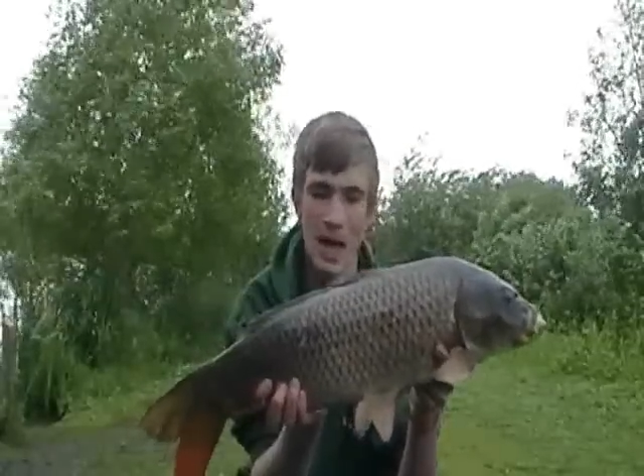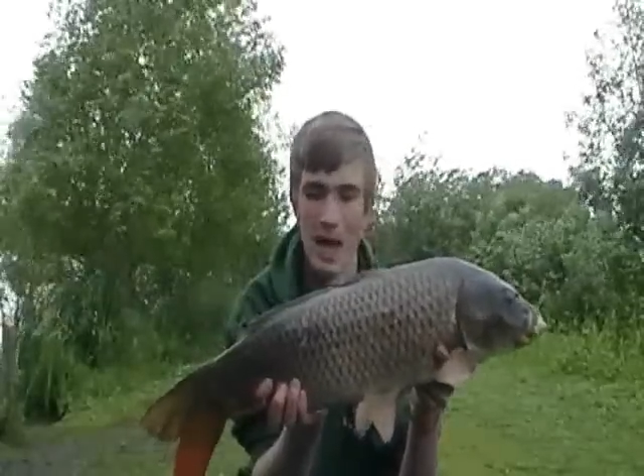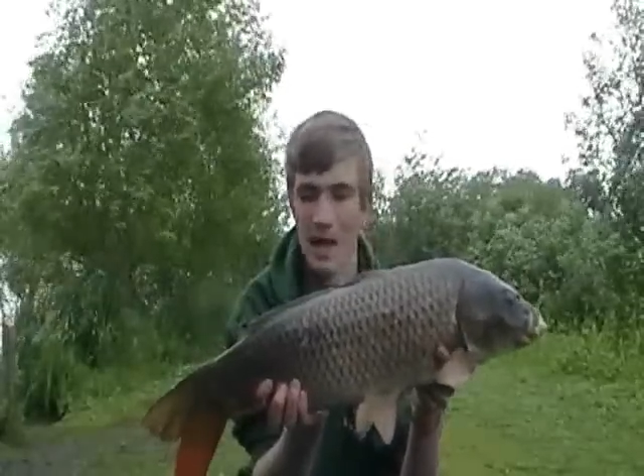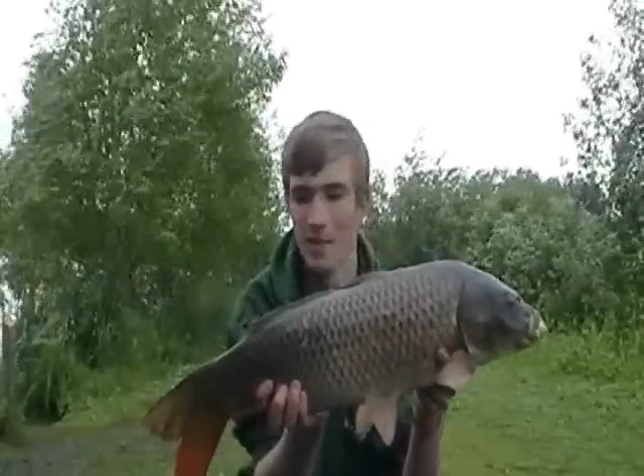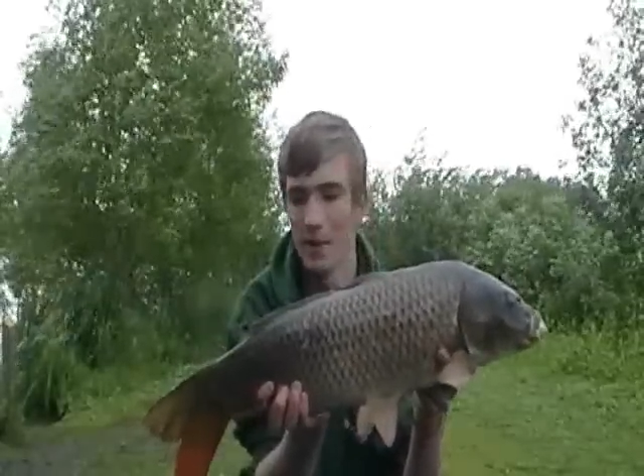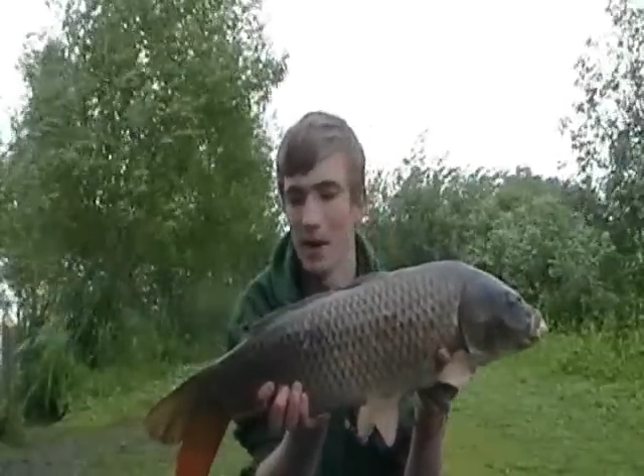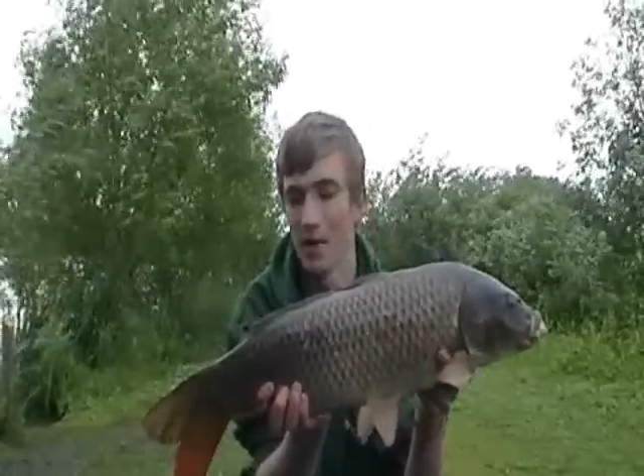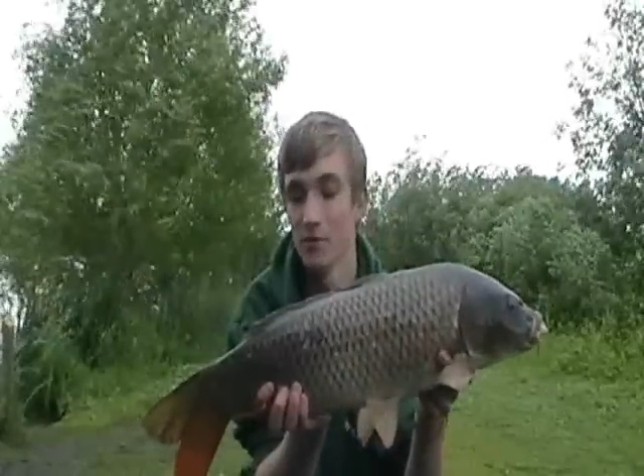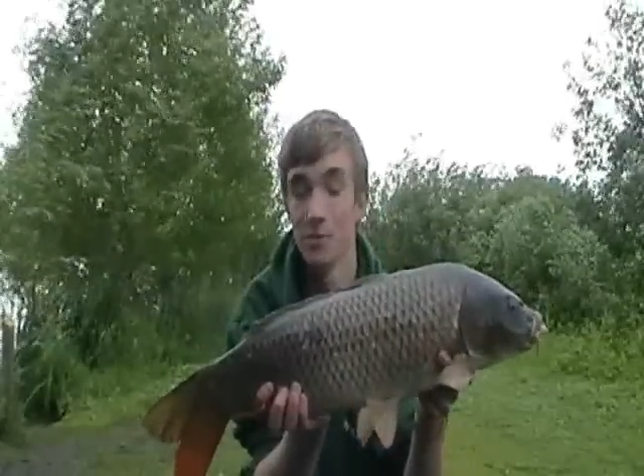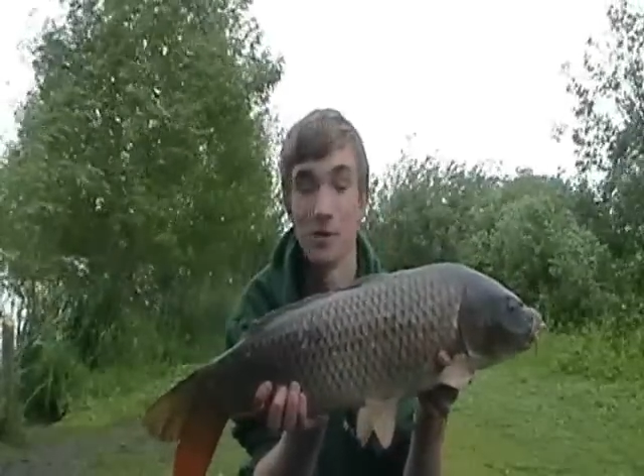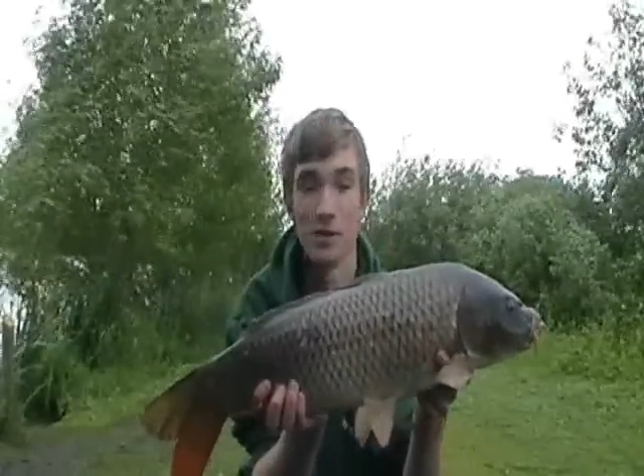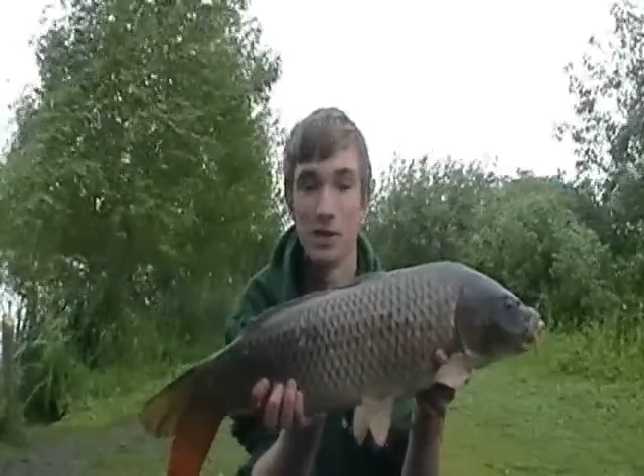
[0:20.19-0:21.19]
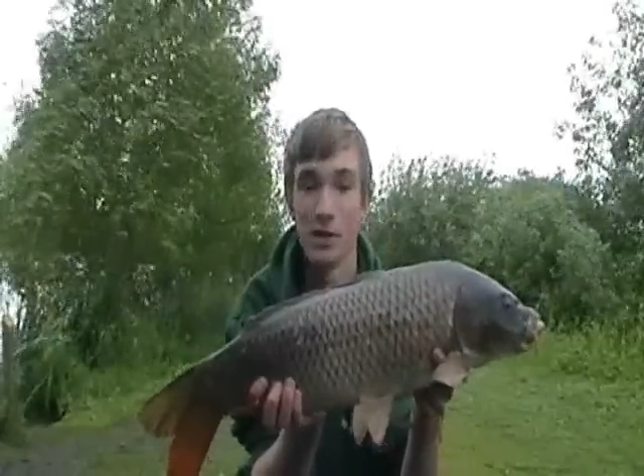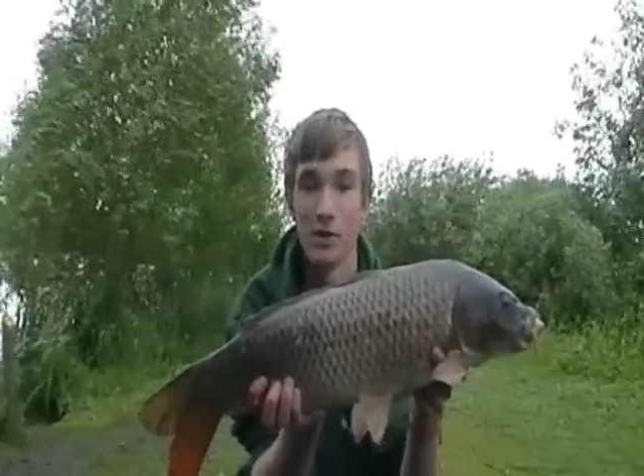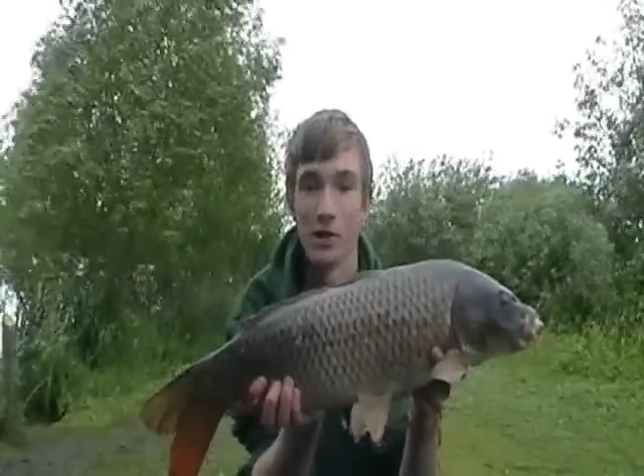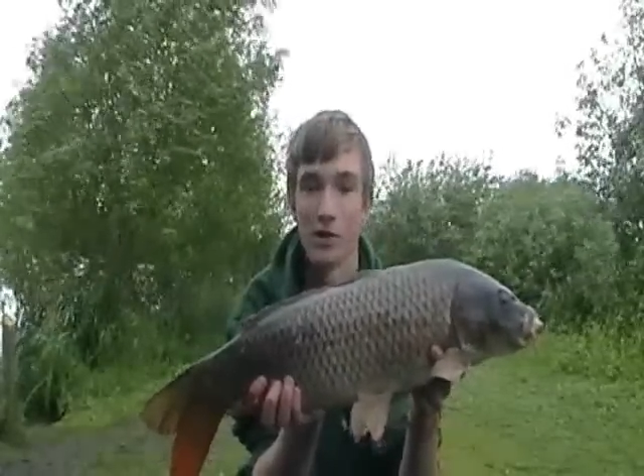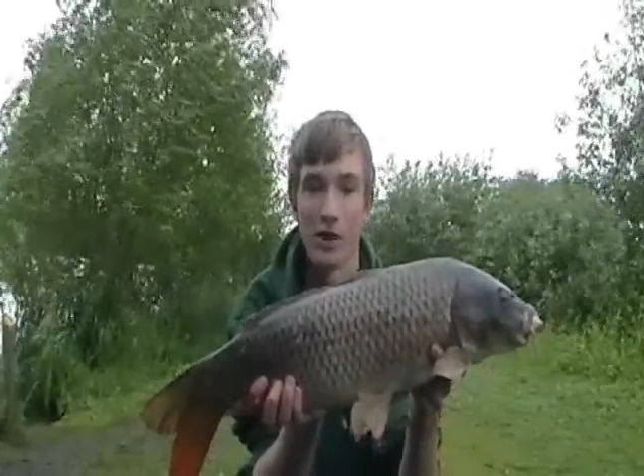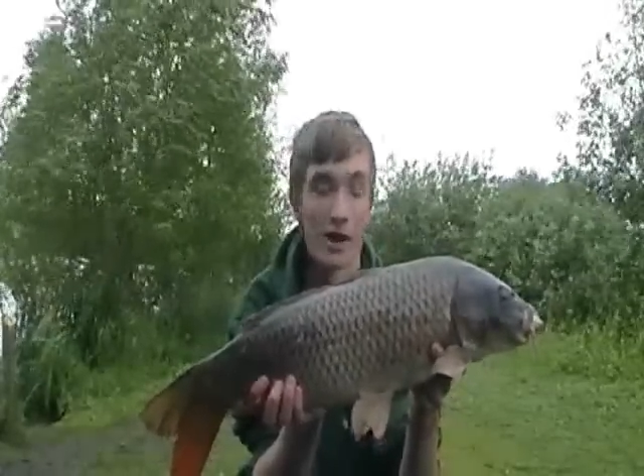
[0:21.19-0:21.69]
8 pounds, but
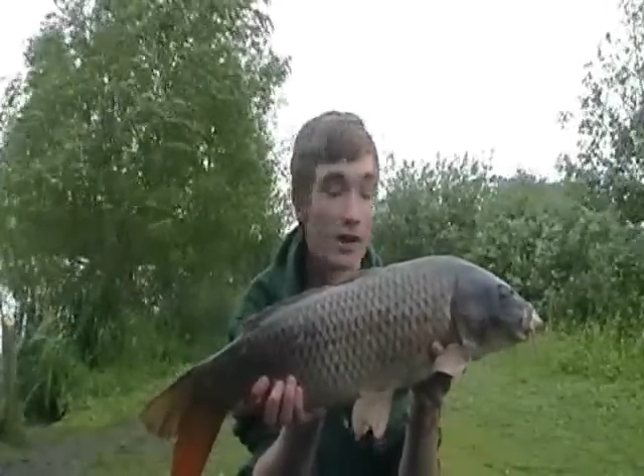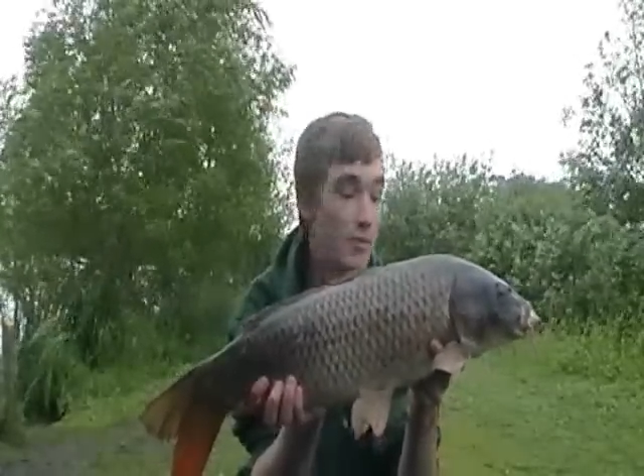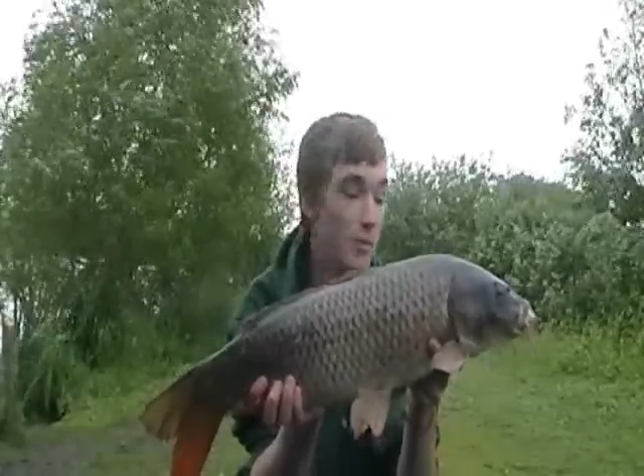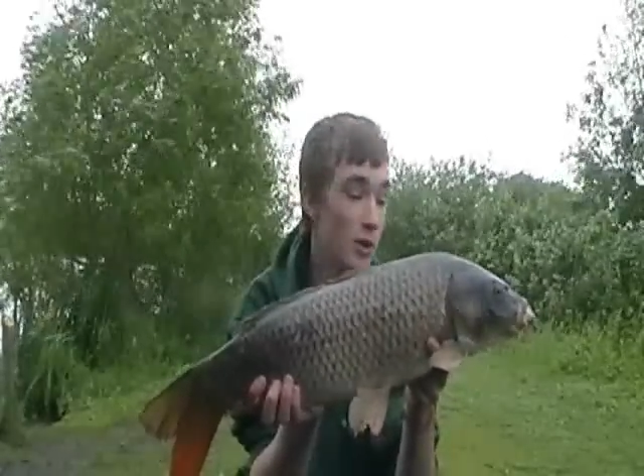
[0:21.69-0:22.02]
still a cracker,